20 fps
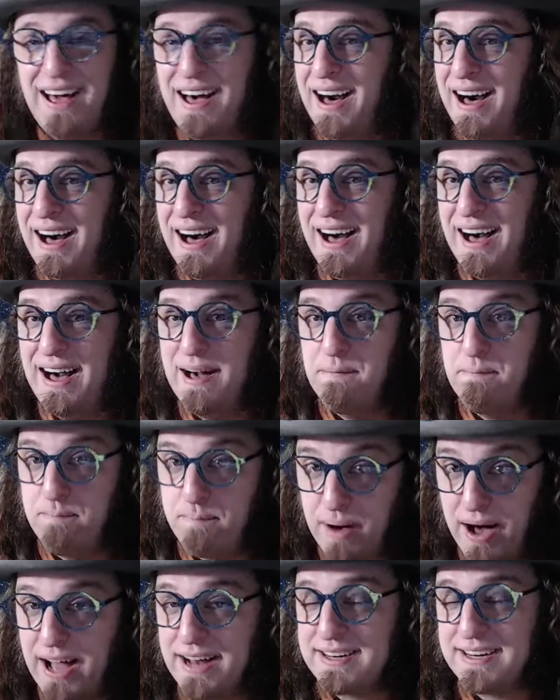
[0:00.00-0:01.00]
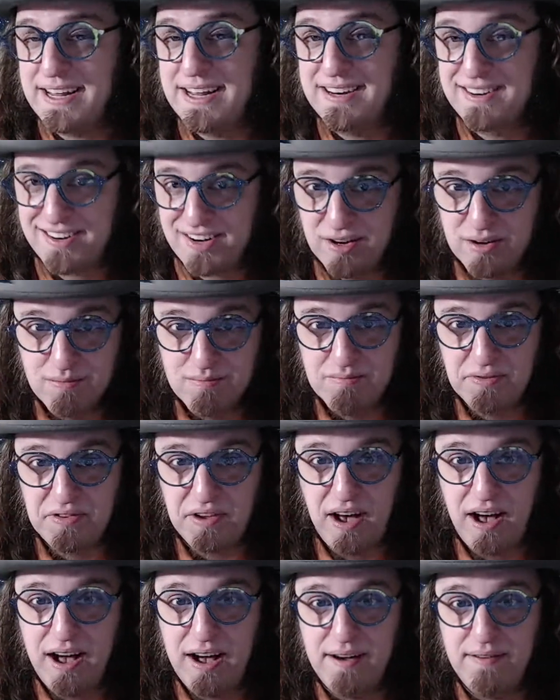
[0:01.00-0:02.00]
But in terms
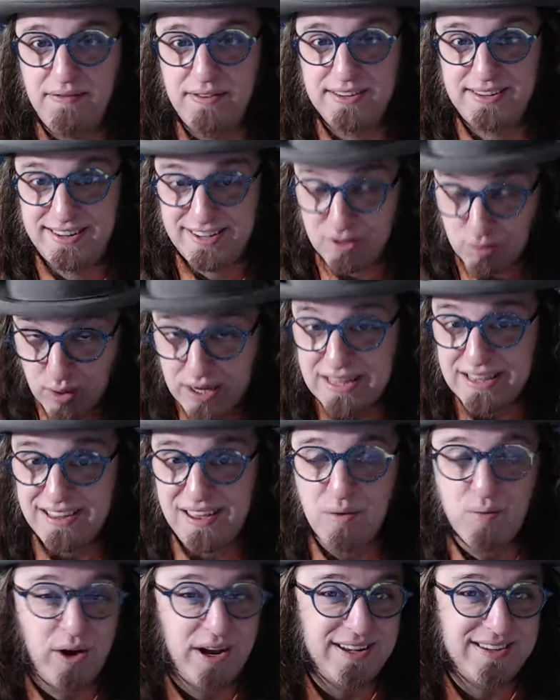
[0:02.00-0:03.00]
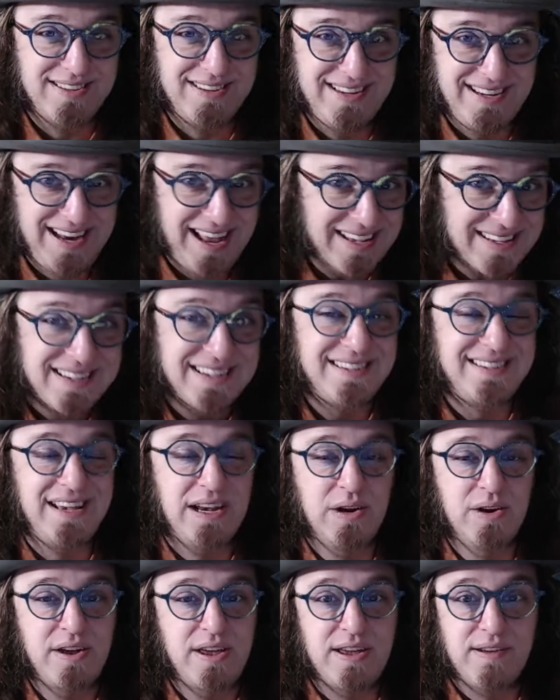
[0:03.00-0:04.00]
of strictly what is
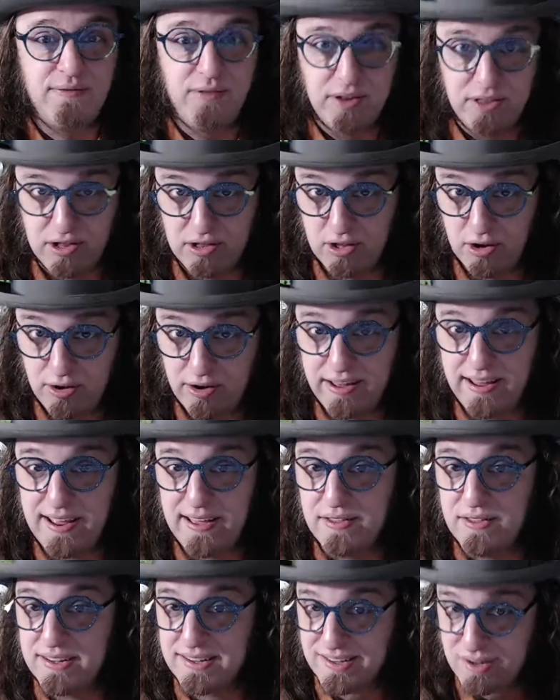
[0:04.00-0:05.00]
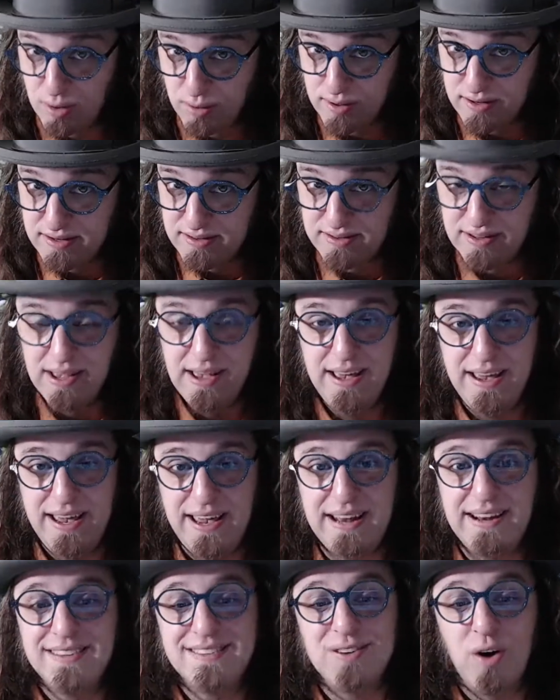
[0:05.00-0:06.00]
necessary for the learning in this course,
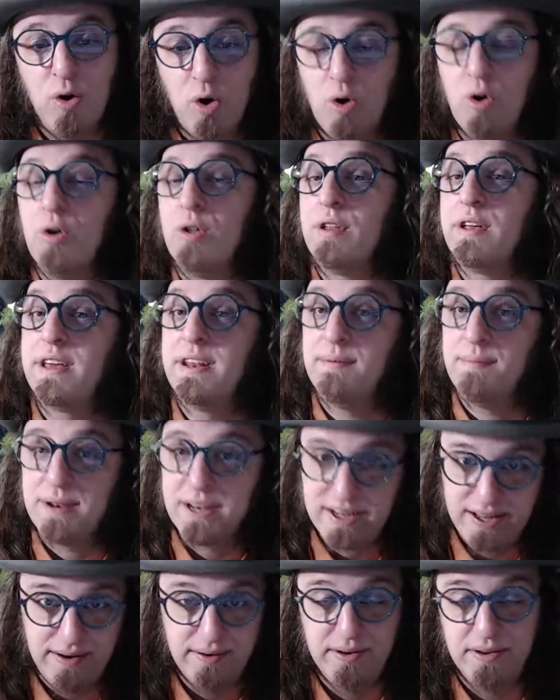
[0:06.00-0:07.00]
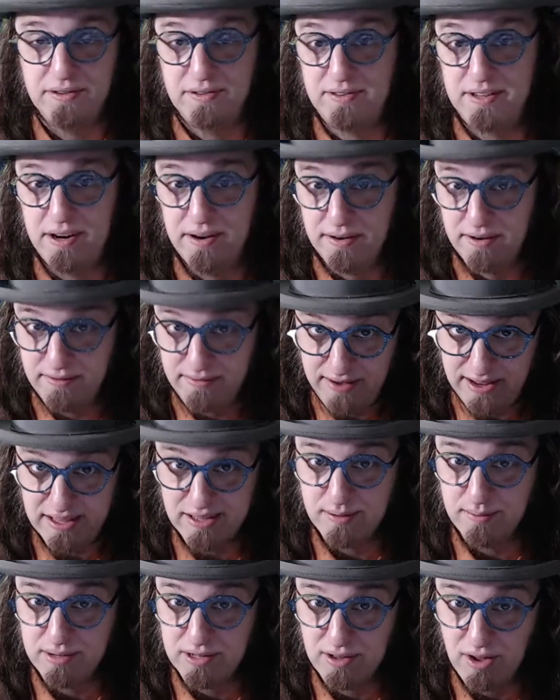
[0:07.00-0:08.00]
it is all in materials that are
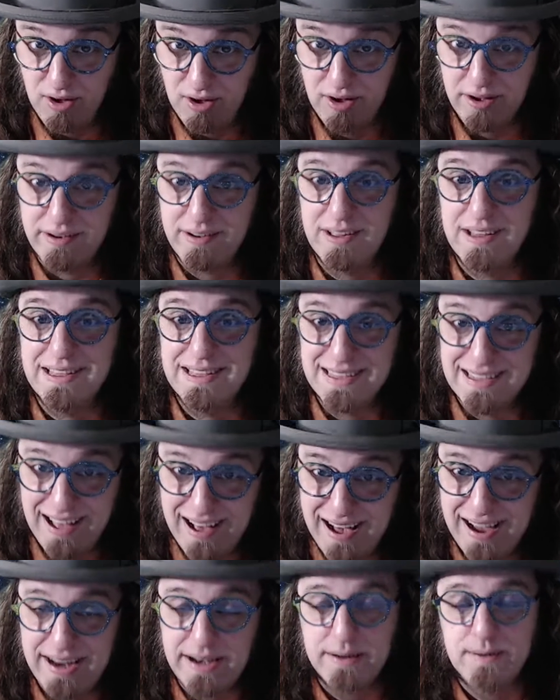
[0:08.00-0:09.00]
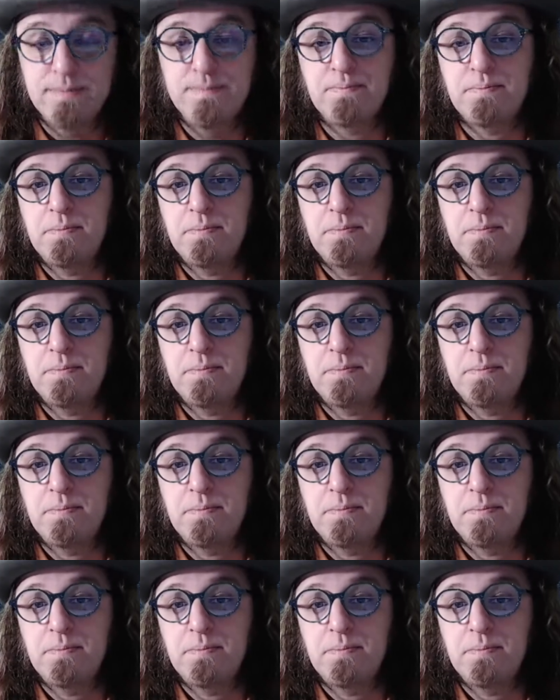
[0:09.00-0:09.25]
available online.